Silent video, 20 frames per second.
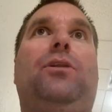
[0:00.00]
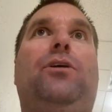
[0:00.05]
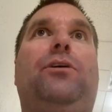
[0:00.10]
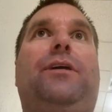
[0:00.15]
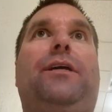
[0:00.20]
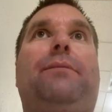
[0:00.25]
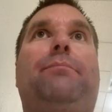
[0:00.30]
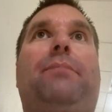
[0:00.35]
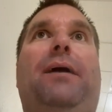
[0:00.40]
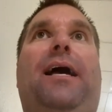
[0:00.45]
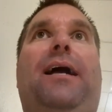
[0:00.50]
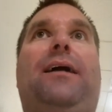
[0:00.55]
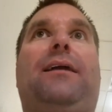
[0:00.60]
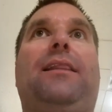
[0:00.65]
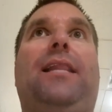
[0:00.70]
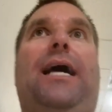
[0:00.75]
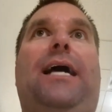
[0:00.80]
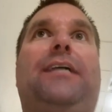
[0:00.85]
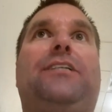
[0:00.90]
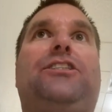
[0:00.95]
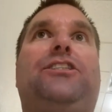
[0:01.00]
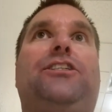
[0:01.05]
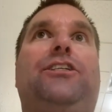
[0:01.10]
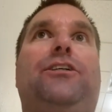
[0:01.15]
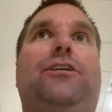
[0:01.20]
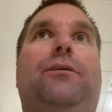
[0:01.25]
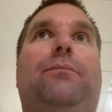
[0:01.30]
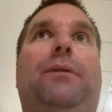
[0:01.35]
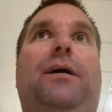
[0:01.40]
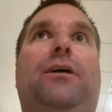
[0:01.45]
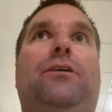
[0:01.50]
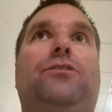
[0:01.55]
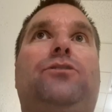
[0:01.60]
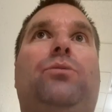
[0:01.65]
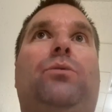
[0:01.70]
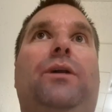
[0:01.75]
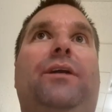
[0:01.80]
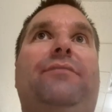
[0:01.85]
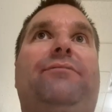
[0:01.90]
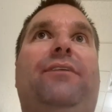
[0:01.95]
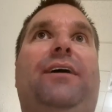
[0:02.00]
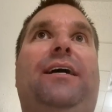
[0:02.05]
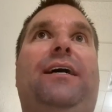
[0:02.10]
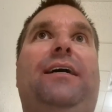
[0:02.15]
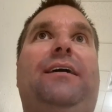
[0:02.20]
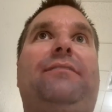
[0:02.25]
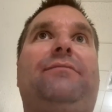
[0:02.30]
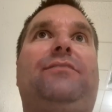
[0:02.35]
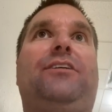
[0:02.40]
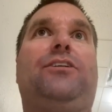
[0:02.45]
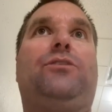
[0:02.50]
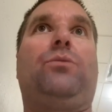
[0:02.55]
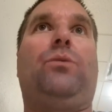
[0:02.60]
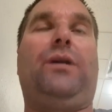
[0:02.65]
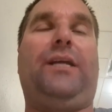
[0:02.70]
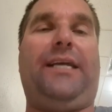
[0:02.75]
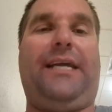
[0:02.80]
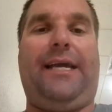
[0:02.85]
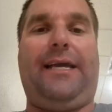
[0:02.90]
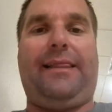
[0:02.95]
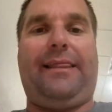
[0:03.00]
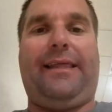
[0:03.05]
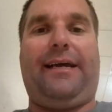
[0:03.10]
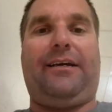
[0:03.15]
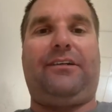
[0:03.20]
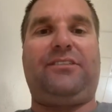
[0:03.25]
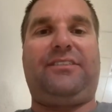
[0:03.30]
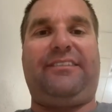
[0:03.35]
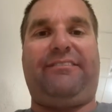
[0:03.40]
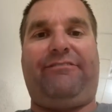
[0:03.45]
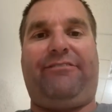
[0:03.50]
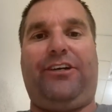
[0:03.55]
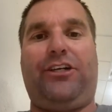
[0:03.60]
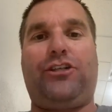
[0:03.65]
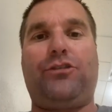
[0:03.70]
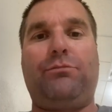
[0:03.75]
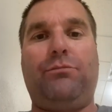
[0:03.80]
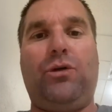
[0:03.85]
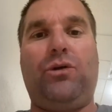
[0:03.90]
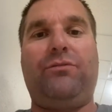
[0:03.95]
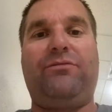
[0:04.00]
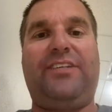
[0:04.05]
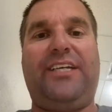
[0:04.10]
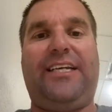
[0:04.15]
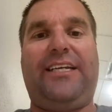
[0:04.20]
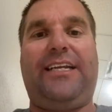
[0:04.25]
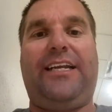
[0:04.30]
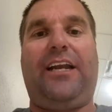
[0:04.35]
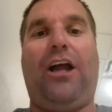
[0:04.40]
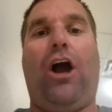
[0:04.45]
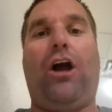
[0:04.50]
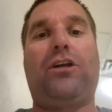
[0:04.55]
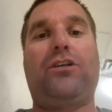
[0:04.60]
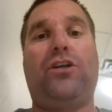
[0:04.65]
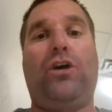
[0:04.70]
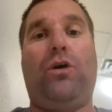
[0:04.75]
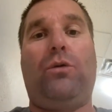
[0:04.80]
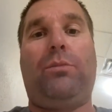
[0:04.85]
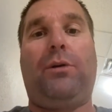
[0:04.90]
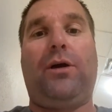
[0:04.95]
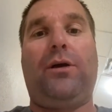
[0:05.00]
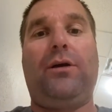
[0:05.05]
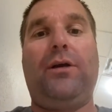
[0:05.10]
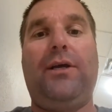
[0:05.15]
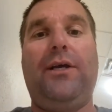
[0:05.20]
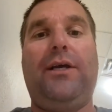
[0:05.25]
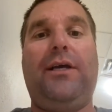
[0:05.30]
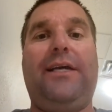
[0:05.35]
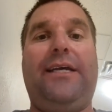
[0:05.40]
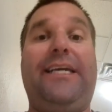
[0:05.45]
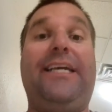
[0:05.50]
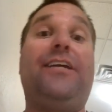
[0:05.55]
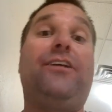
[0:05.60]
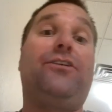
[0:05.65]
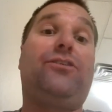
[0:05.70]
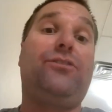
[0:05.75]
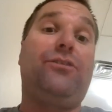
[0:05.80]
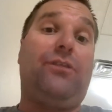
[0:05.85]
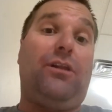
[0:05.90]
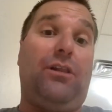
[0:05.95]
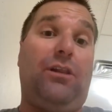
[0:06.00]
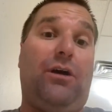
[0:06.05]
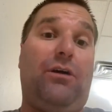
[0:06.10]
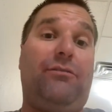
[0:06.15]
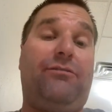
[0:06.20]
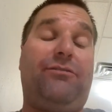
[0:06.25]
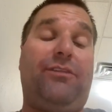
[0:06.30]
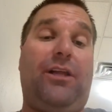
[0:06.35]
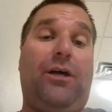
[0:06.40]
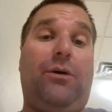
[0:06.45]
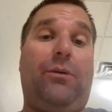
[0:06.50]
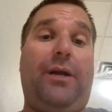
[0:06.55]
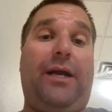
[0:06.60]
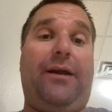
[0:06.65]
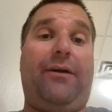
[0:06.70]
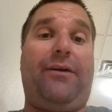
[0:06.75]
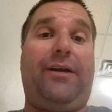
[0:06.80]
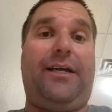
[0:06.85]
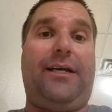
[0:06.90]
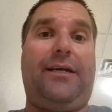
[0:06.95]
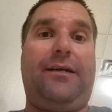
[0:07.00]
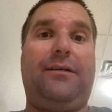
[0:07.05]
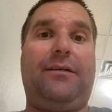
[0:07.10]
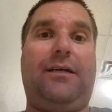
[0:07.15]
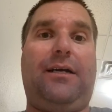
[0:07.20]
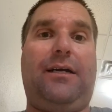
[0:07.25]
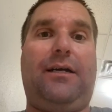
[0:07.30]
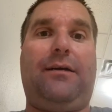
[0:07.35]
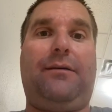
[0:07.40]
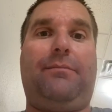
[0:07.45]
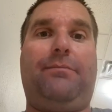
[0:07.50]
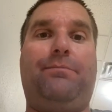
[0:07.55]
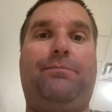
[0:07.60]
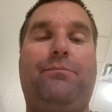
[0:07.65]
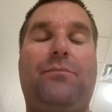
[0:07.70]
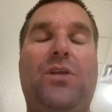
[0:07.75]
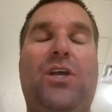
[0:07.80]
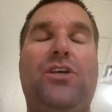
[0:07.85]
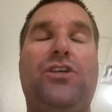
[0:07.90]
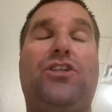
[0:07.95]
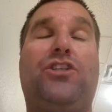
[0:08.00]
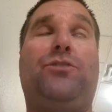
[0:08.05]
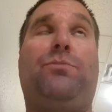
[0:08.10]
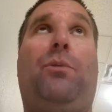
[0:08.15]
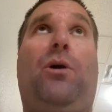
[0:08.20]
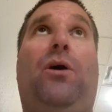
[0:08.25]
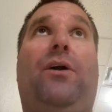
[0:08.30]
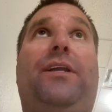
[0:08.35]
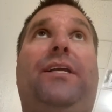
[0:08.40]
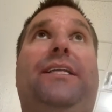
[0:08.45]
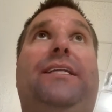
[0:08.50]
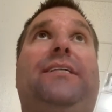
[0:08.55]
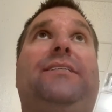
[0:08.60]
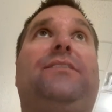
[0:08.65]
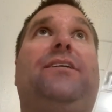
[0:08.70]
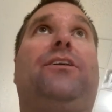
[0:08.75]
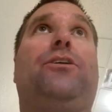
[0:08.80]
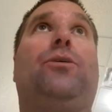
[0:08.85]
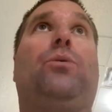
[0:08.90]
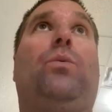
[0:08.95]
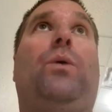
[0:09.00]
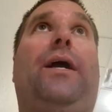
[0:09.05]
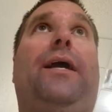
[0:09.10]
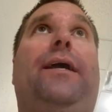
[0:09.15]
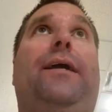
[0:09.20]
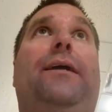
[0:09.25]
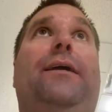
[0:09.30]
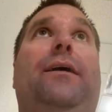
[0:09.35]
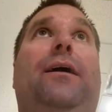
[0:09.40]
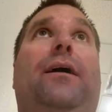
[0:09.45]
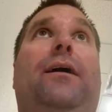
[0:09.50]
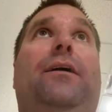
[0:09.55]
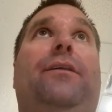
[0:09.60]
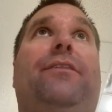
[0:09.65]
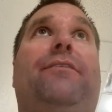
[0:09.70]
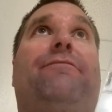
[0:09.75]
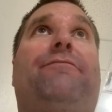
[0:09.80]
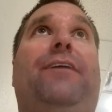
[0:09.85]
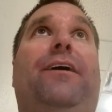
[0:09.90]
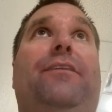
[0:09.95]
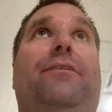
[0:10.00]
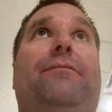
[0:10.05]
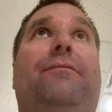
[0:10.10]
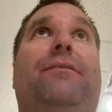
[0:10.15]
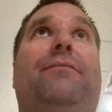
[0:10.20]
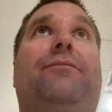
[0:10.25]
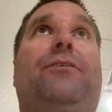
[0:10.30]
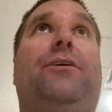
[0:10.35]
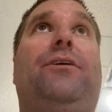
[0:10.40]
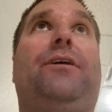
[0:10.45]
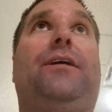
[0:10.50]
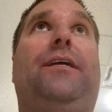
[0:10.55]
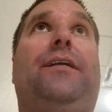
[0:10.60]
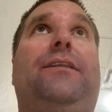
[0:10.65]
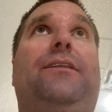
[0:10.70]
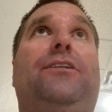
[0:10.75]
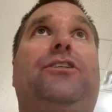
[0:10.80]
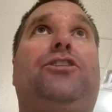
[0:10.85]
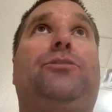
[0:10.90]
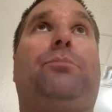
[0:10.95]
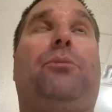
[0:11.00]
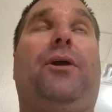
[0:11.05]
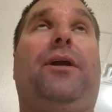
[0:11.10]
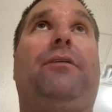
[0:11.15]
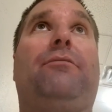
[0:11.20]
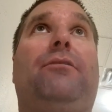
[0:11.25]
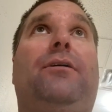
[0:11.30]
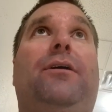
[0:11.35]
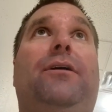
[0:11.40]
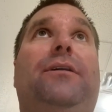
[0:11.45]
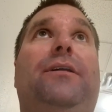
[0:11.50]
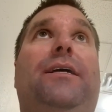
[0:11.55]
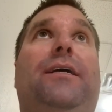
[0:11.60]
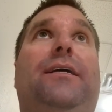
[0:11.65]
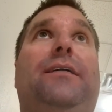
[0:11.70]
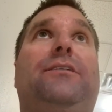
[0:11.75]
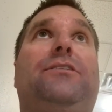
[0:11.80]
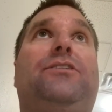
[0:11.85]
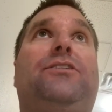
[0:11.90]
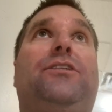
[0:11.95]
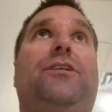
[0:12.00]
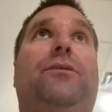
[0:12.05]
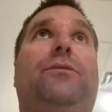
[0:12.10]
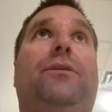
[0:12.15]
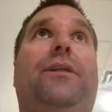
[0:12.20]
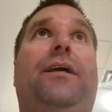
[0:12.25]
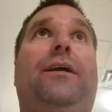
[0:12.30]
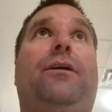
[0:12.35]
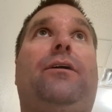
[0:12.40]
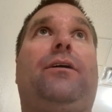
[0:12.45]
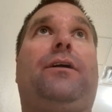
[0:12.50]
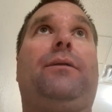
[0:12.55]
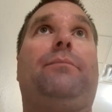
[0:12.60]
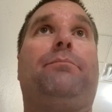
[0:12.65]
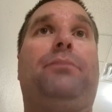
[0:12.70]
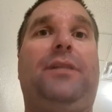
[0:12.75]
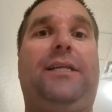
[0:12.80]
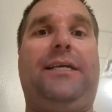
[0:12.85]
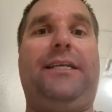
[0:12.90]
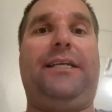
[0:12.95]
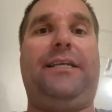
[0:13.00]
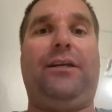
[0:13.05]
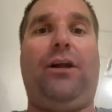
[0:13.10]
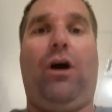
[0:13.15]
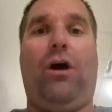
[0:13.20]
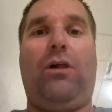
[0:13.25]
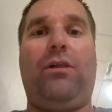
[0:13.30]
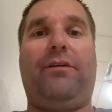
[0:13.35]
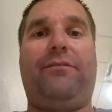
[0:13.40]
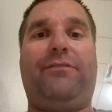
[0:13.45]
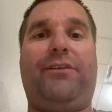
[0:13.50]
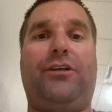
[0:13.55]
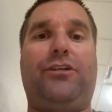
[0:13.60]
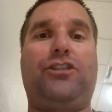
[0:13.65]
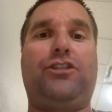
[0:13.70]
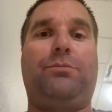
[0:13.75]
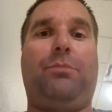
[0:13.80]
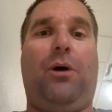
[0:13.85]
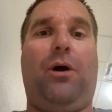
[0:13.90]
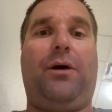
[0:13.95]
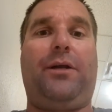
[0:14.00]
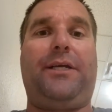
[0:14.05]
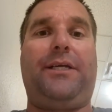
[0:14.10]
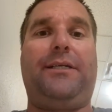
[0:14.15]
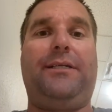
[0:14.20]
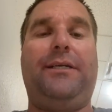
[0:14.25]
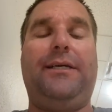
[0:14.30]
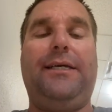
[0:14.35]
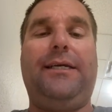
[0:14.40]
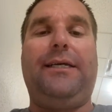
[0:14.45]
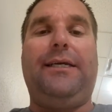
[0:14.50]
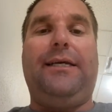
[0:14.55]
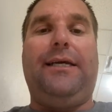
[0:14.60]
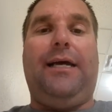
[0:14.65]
Looking back last year, about 25 to 28,000 fish moved in October into the low flow area. Spawning is underway on the Feather River in the spring run, and so they are completing all of their spawning.